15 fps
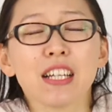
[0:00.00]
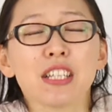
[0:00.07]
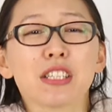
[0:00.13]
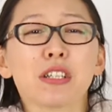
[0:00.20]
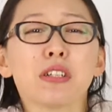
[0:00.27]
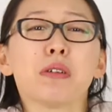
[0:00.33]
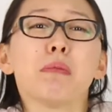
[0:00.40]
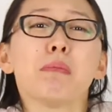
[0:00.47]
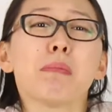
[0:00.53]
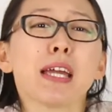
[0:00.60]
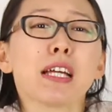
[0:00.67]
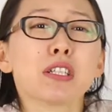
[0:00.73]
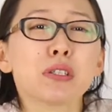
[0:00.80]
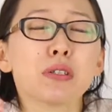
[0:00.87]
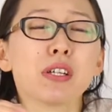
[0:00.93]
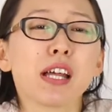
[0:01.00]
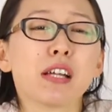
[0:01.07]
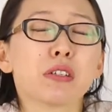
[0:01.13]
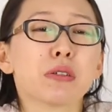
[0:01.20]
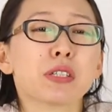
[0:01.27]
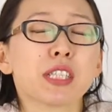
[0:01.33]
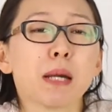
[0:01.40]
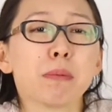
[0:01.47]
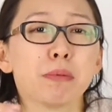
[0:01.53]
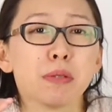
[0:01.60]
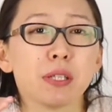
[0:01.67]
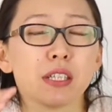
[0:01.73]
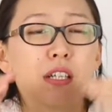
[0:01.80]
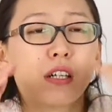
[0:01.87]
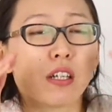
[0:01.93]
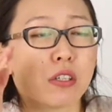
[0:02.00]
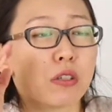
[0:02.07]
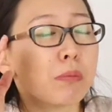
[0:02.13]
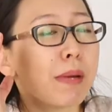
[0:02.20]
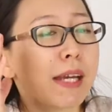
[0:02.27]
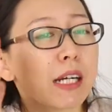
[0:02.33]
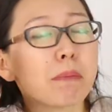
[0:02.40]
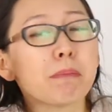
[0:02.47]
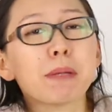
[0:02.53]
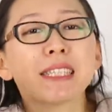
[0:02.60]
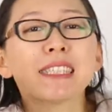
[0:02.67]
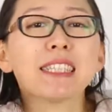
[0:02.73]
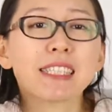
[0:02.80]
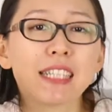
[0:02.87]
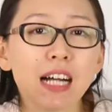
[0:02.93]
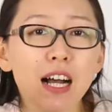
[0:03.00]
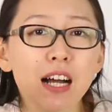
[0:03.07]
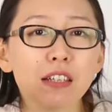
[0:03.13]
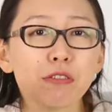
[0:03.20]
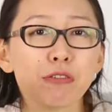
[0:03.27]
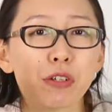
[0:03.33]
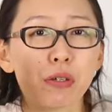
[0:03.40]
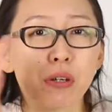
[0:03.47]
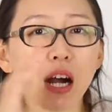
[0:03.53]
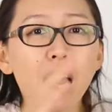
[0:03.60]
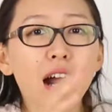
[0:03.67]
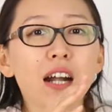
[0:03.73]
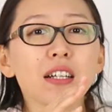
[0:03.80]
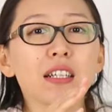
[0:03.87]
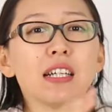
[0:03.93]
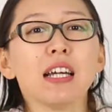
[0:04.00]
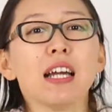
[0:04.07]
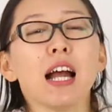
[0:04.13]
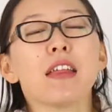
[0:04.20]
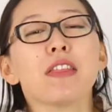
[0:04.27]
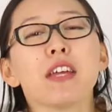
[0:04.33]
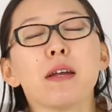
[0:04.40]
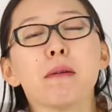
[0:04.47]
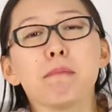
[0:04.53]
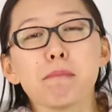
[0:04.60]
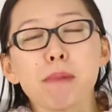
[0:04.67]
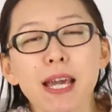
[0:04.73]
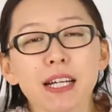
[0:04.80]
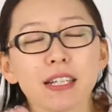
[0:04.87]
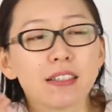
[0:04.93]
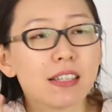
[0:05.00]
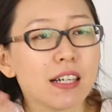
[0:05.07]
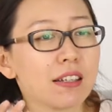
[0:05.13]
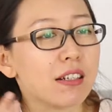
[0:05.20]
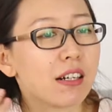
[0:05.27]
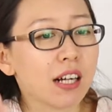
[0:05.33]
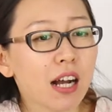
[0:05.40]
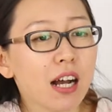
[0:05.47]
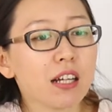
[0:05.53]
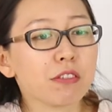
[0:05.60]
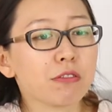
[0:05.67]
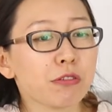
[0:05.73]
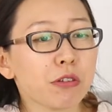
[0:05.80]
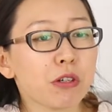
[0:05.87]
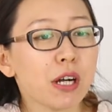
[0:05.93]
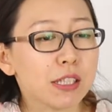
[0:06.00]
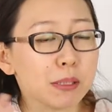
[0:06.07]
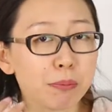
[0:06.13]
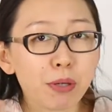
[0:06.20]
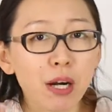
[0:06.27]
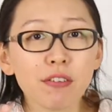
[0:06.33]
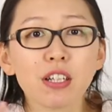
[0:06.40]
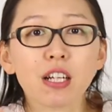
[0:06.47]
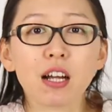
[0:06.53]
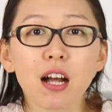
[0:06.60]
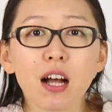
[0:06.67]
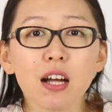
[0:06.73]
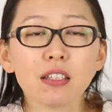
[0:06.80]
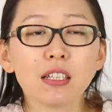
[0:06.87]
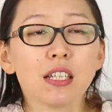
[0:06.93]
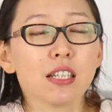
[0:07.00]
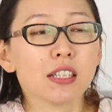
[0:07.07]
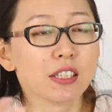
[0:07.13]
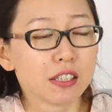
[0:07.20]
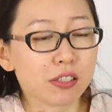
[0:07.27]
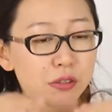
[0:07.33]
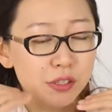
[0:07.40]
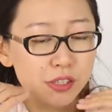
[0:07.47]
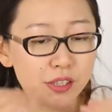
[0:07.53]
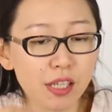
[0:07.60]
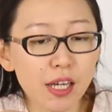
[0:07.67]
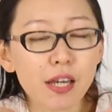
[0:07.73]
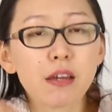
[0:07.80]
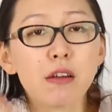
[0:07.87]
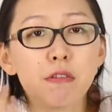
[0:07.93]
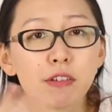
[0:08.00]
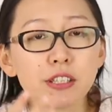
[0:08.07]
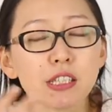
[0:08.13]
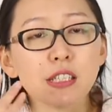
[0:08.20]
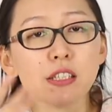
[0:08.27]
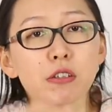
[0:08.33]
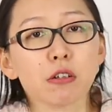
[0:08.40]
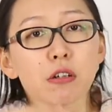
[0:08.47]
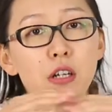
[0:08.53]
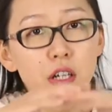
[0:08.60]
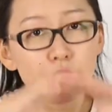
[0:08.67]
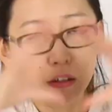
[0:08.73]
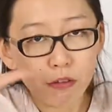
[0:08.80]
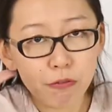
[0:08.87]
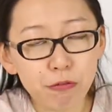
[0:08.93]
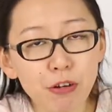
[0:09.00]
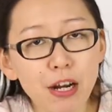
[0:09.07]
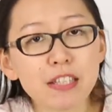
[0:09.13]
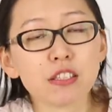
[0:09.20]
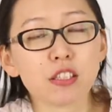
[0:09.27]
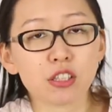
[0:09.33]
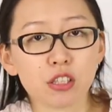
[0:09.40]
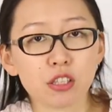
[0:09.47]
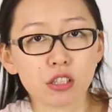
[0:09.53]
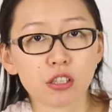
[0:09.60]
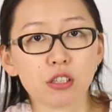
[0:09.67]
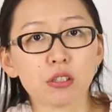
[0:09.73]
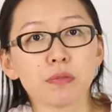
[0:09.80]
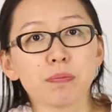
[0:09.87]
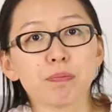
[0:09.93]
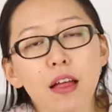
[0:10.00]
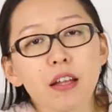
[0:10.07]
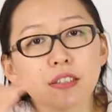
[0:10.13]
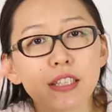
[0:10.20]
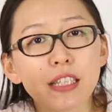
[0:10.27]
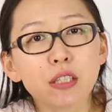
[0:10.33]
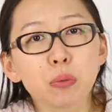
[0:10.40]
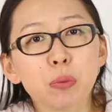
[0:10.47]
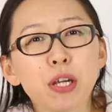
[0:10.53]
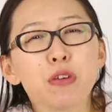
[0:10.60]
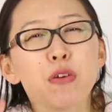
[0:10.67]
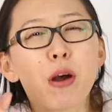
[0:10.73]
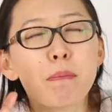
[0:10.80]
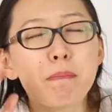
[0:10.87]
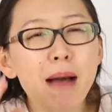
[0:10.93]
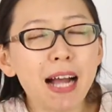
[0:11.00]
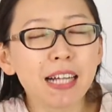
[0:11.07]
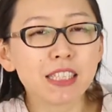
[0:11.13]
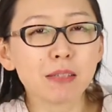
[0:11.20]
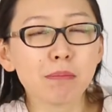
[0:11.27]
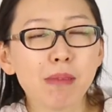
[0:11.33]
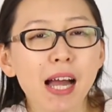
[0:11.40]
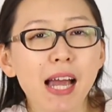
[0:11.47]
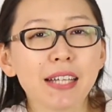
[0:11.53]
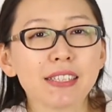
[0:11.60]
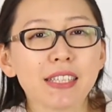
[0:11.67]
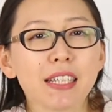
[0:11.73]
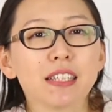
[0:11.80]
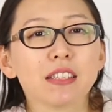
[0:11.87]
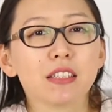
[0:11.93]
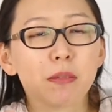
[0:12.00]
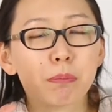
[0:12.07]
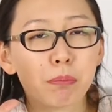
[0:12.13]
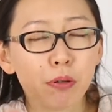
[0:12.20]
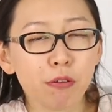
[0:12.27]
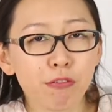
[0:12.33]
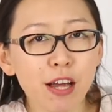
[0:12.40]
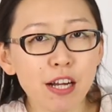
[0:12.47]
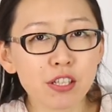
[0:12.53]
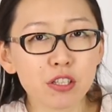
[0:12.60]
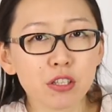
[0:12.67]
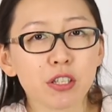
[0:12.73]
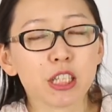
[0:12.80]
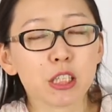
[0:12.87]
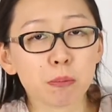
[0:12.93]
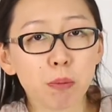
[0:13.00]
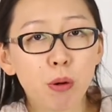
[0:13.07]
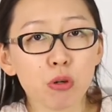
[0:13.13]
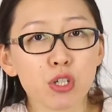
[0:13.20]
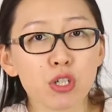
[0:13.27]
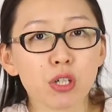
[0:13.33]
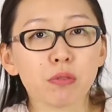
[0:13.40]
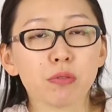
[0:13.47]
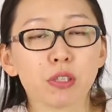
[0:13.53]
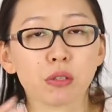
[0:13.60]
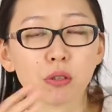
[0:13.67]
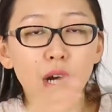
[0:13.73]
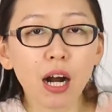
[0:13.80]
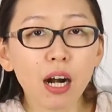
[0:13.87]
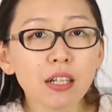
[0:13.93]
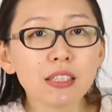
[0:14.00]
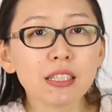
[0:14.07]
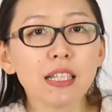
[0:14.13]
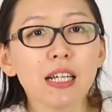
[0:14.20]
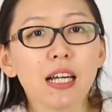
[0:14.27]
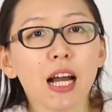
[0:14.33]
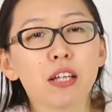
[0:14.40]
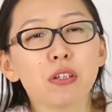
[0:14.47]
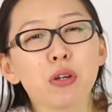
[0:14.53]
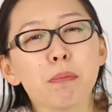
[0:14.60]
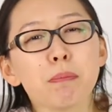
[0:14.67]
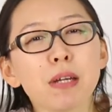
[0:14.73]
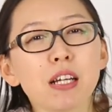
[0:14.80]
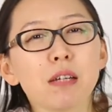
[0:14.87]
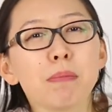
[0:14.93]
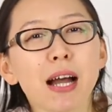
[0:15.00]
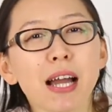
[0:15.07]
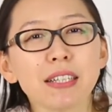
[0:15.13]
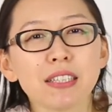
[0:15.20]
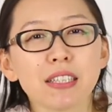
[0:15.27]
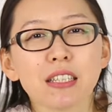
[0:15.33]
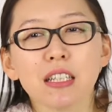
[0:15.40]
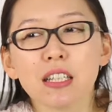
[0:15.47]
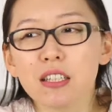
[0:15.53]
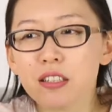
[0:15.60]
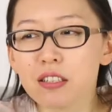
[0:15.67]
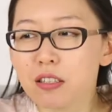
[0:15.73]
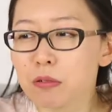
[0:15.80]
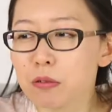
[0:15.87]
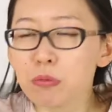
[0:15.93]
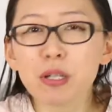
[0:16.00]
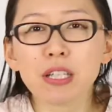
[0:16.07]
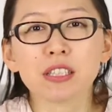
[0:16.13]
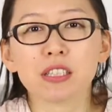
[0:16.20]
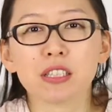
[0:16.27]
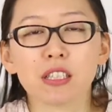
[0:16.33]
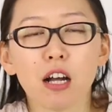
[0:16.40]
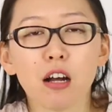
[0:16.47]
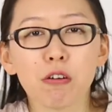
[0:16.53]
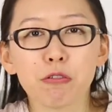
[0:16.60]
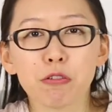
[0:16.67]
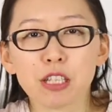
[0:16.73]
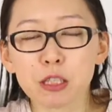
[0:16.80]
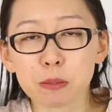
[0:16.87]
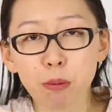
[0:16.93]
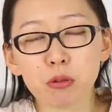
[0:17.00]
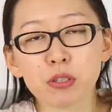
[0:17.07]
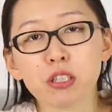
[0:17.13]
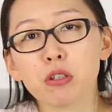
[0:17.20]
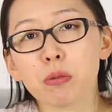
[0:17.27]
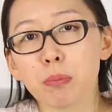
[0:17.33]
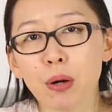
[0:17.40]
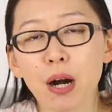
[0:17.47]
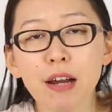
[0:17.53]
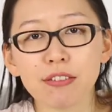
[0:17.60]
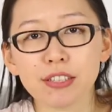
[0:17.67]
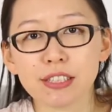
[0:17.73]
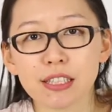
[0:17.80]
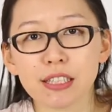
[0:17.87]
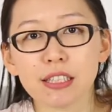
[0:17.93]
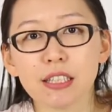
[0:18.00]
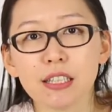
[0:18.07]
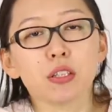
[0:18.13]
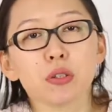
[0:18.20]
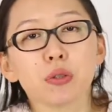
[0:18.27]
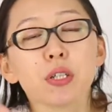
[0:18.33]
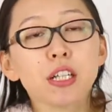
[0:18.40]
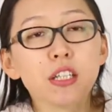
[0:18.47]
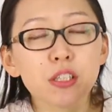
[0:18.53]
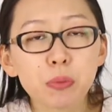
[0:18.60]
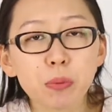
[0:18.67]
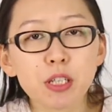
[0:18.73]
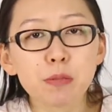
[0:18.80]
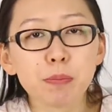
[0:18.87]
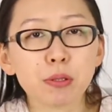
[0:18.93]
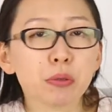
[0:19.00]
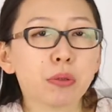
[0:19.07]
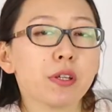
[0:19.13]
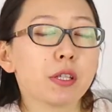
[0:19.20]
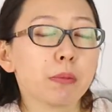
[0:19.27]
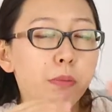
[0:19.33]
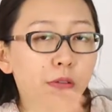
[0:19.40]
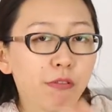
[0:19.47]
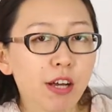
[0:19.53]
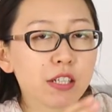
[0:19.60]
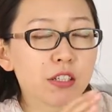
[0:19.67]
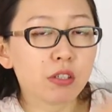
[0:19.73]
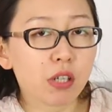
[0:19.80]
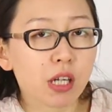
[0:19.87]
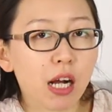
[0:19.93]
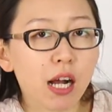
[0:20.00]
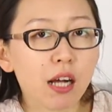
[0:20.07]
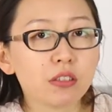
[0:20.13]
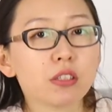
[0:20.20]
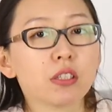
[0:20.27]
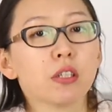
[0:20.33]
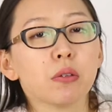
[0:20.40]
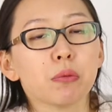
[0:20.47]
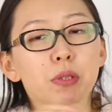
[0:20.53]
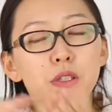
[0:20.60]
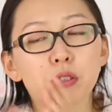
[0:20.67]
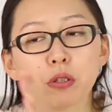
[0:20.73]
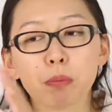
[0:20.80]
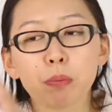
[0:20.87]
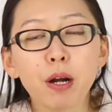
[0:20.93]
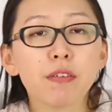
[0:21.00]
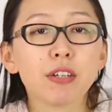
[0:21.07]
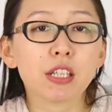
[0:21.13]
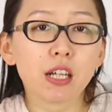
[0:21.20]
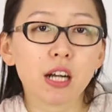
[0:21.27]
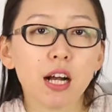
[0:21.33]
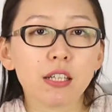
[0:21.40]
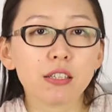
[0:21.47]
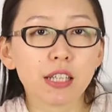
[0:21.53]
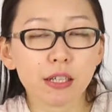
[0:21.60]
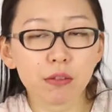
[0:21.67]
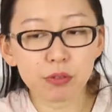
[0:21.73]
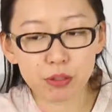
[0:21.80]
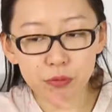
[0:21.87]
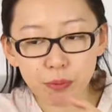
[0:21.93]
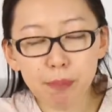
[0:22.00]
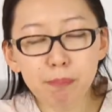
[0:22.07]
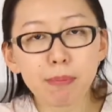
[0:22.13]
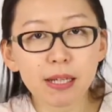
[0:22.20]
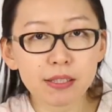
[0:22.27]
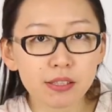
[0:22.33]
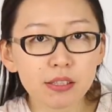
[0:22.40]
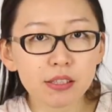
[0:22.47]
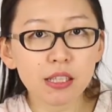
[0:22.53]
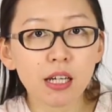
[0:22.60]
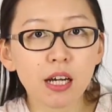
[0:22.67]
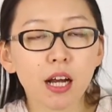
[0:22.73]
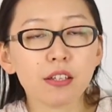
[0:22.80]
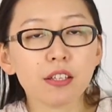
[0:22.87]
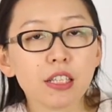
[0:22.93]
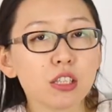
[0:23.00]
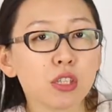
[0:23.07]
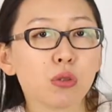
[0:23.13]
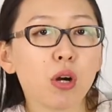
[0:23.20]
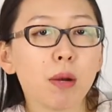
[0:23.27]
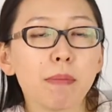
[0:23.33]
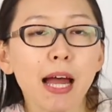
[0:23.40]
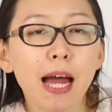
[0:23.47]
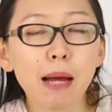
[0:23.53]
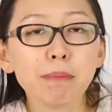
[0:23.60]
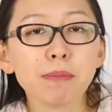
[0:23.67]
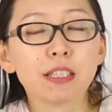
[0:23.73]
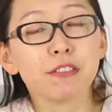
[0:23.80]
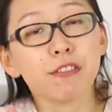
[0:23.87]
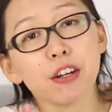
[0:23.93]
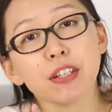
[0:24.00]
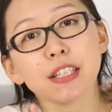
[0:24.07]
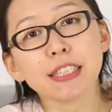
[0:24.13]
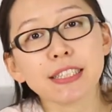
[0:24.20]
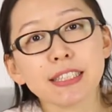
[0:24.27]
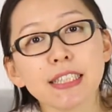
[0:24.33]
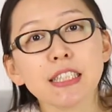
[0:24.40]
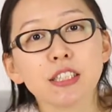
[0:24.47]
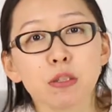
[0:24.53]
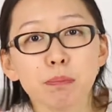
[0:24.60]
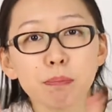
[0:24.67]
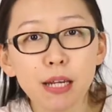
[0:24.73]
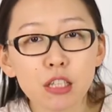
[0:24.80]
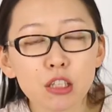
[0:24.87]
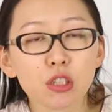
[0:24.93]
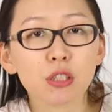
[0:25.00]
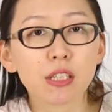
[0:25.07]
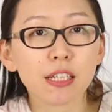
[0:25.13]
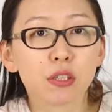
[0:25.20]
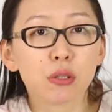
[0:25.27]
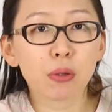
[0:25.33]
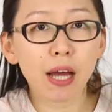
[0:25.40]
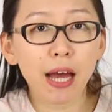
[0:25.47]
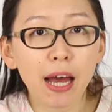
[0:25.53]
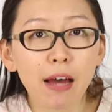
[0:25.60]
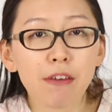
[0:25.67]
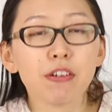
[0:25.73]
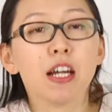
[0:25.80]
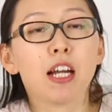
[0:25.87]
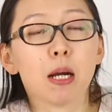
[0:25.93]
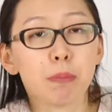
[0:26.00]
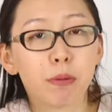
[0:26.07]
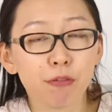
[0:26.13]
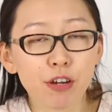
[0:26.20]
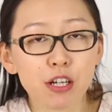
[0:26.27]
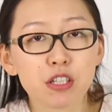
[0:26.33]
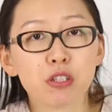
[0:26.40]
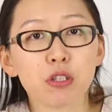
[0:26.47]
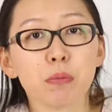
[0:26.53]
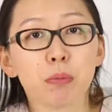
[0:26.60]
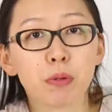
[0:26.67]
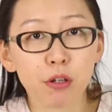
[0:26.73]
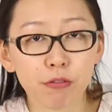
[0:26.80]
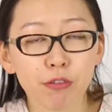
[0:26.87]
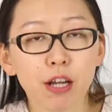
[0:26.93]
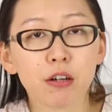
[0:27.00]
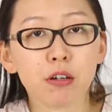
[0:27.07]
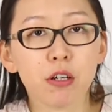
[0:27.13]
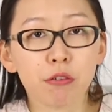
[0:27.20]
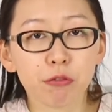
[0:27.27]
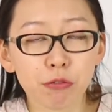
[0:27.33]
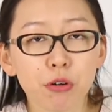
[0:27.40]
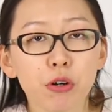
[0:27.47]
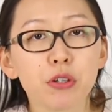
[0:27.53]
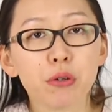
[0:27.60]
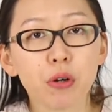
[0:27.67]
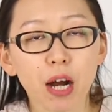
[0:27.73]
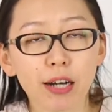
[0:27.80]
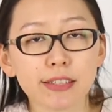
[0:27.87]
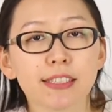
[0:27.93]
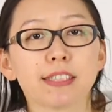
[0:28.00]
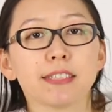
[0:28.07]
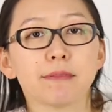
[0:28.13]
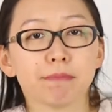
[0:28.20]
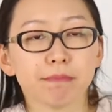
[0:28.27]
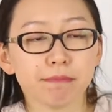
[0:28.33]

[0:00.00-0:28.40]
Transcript: So make sure that you separate. You make a business account for your art, and then make another account as a private account just to stay within your friends circle. This way you are maximizing the professional exposure with your art, and you are minimizing the risks of exposing your privacy. You can switch between the professional account with your private account, like with one button on the Instagram app. It's very easy, so make sure that you have a professional profile for your art.